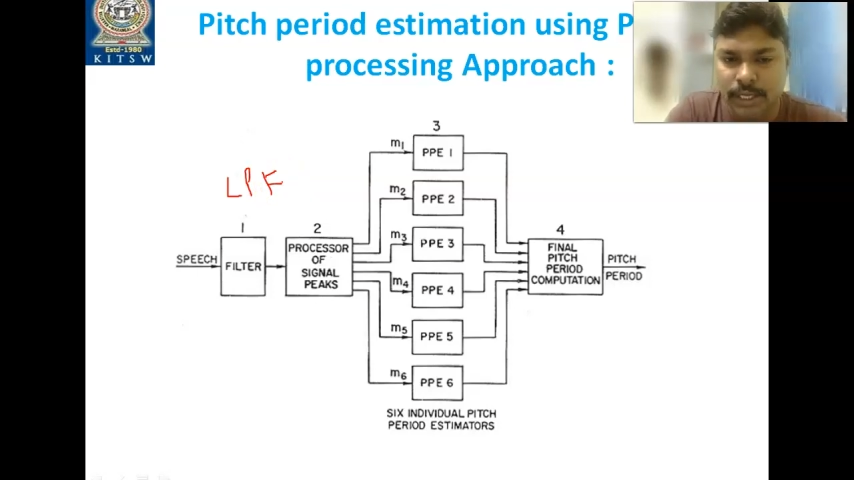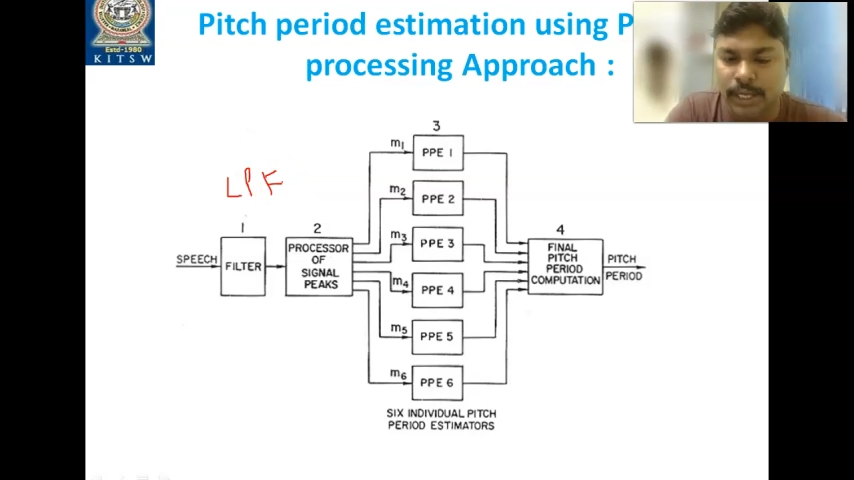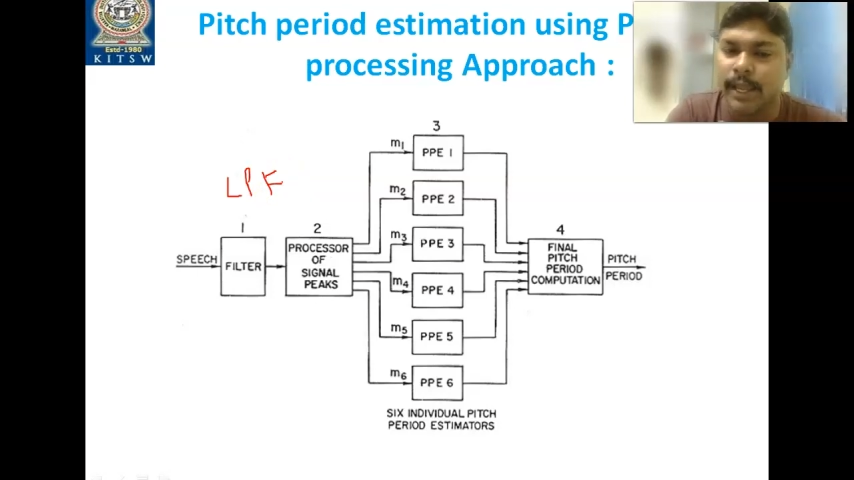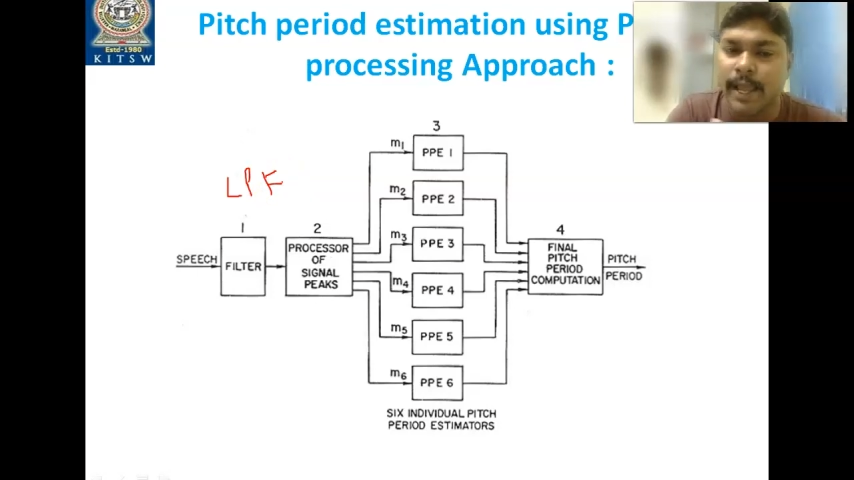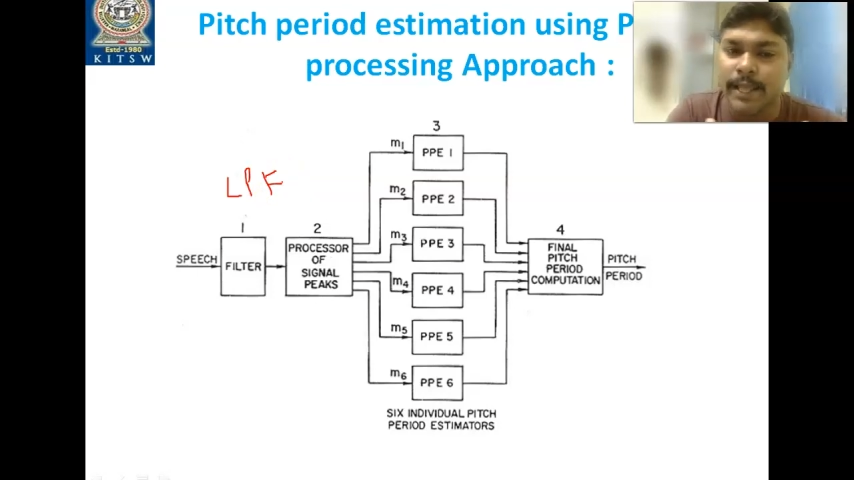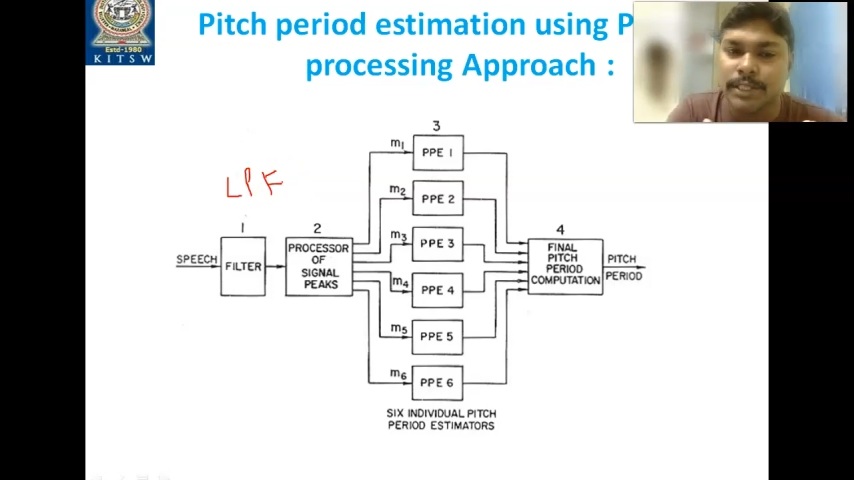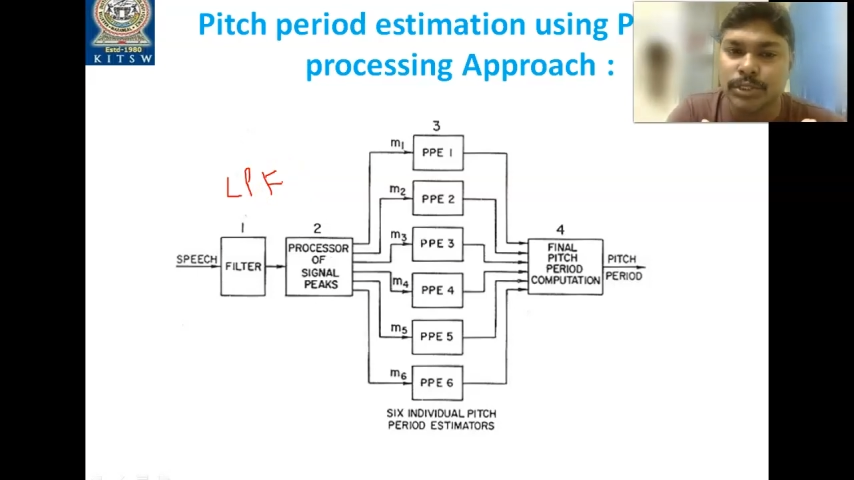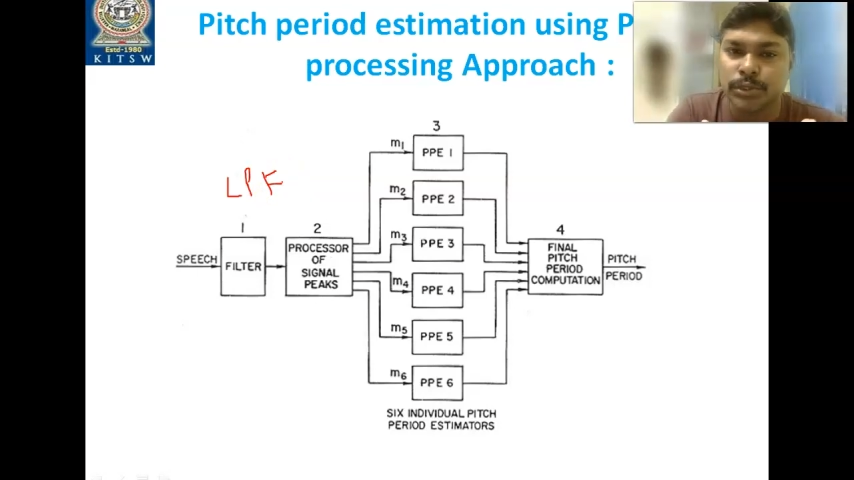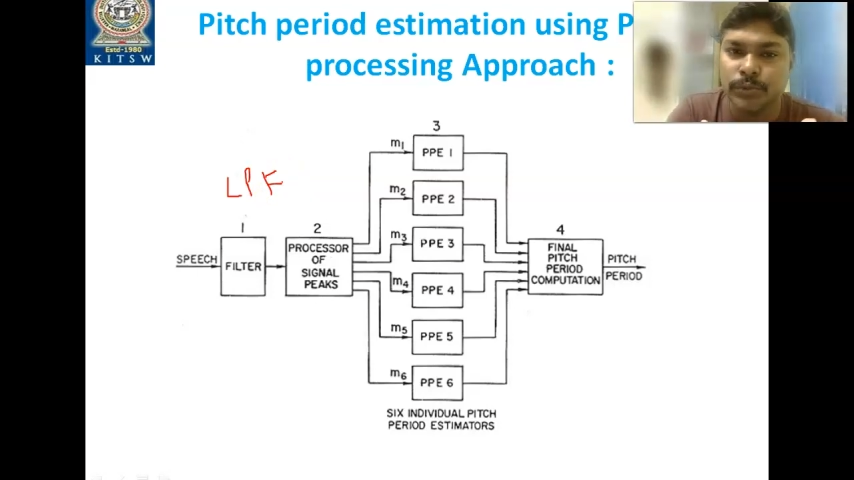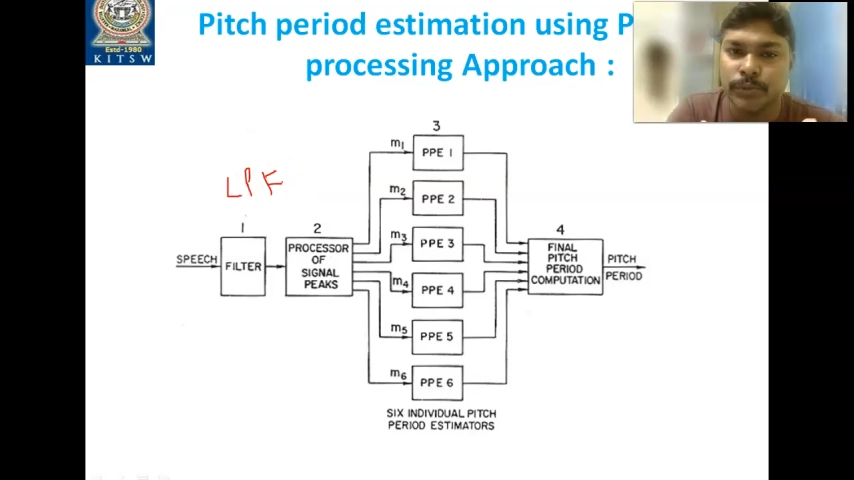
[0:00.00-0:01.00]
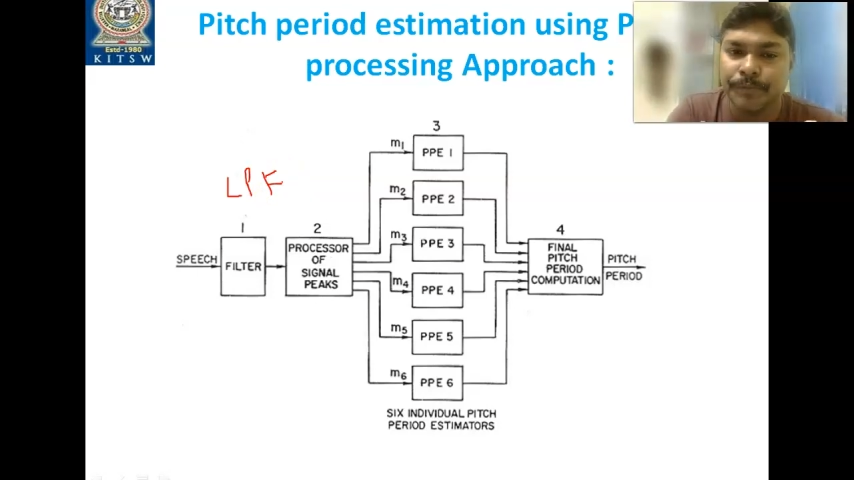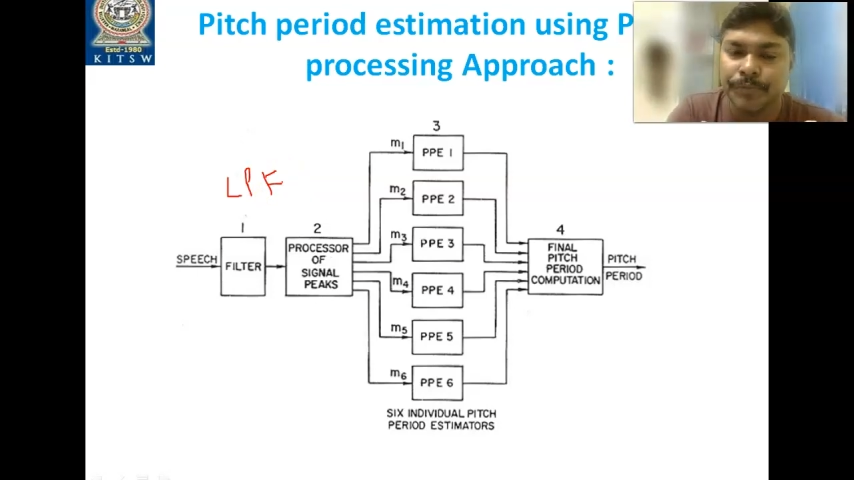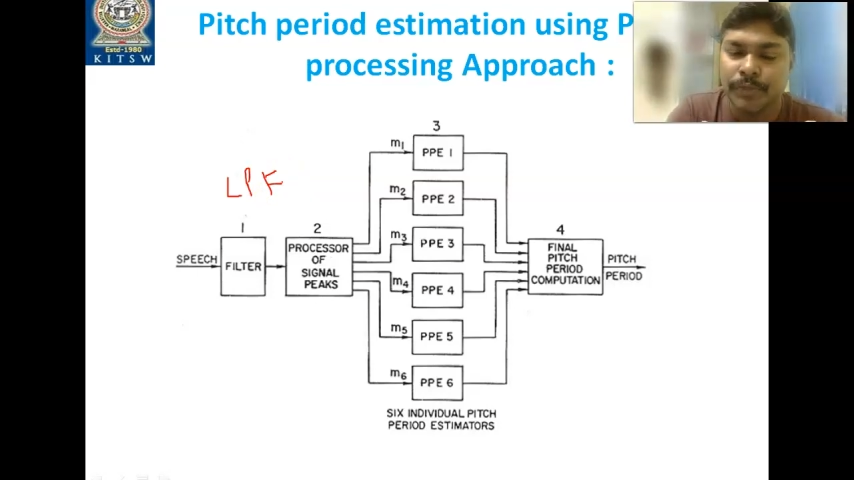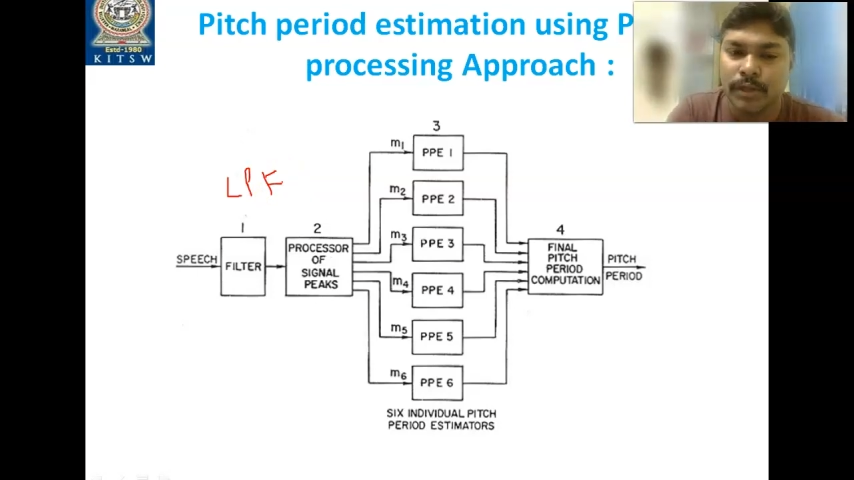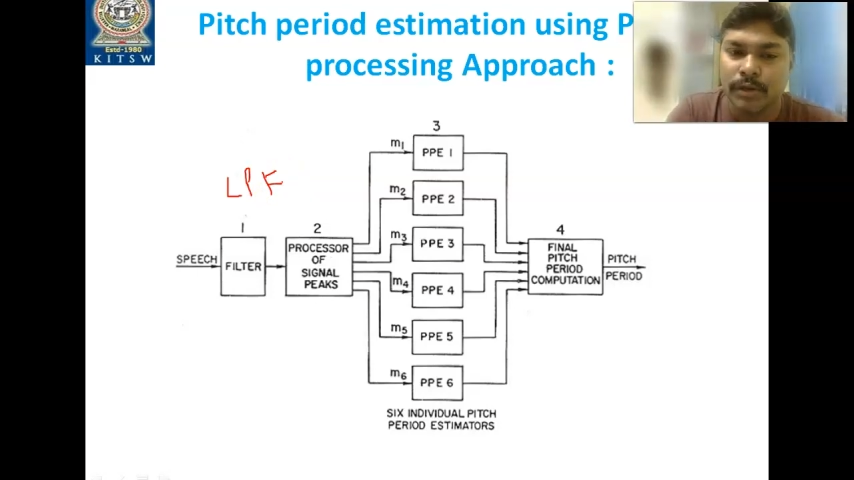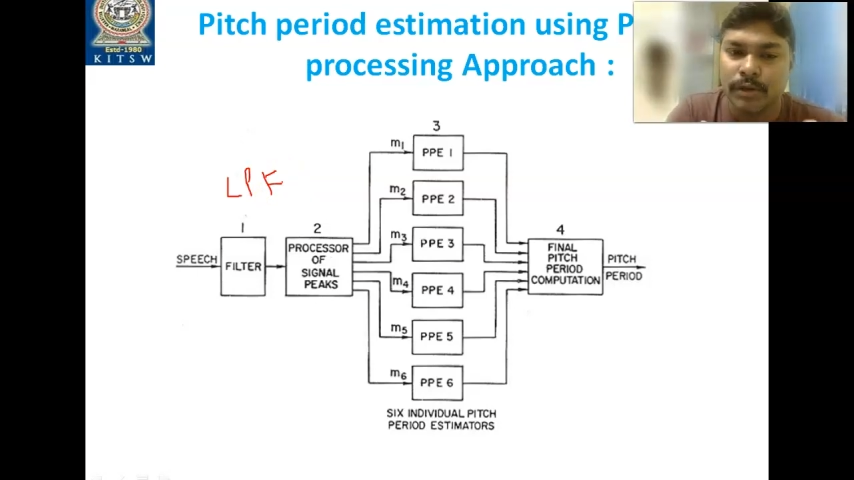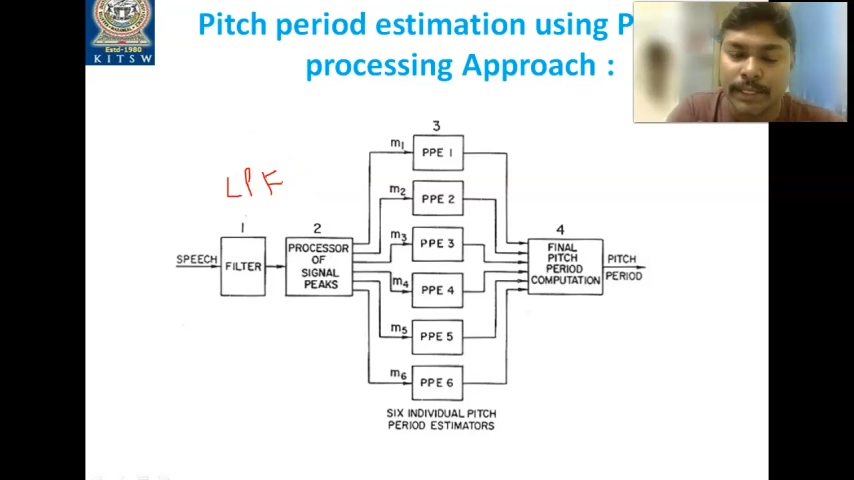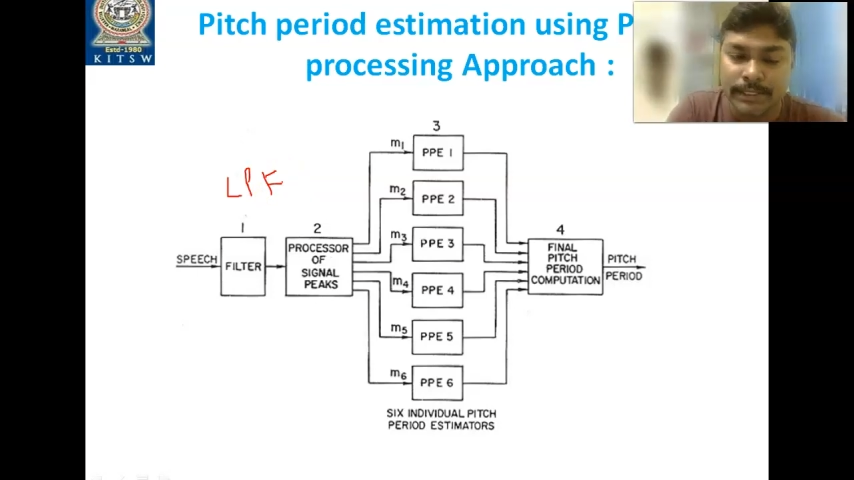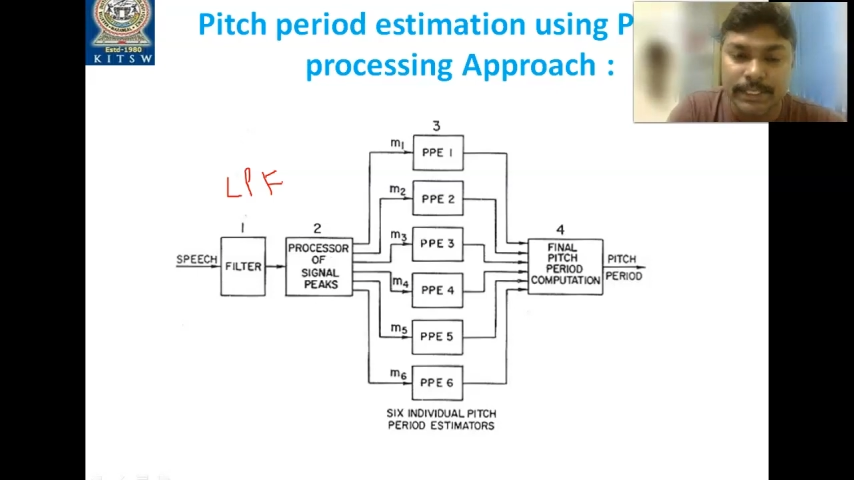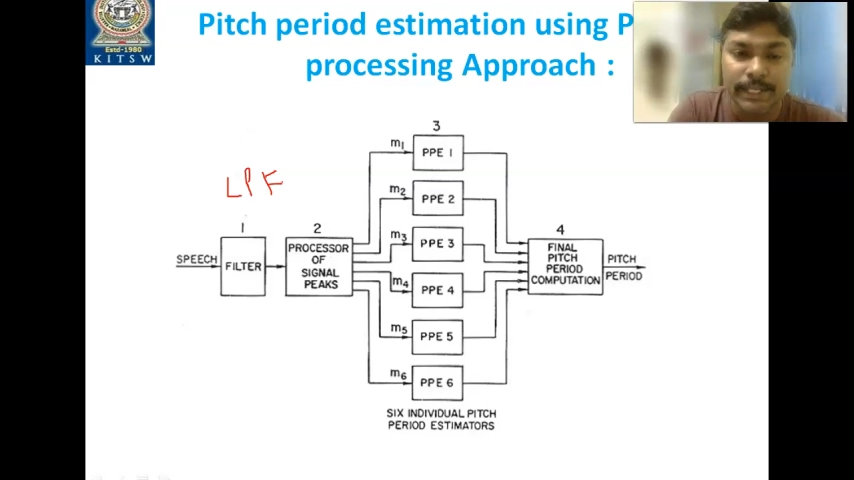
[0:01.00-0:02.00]
it has to
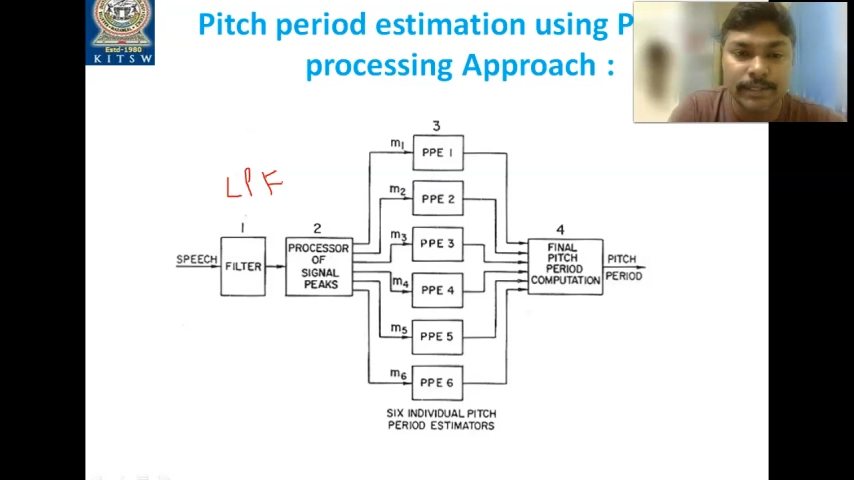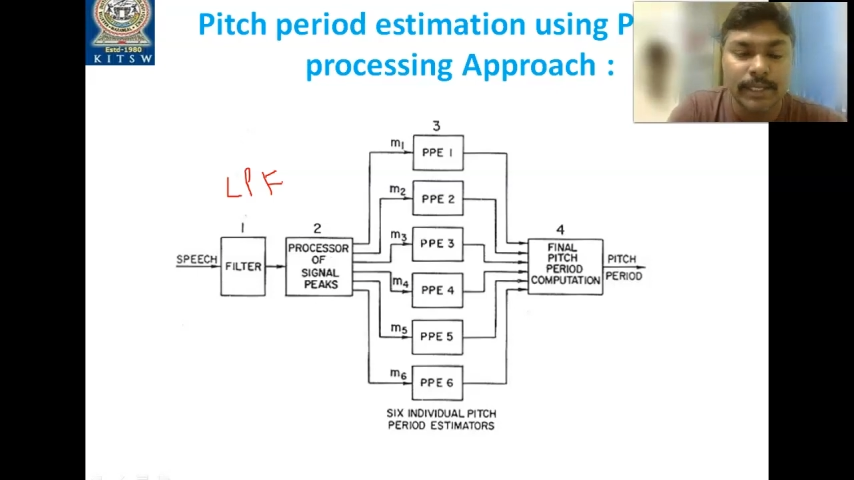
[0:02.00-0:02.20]
reject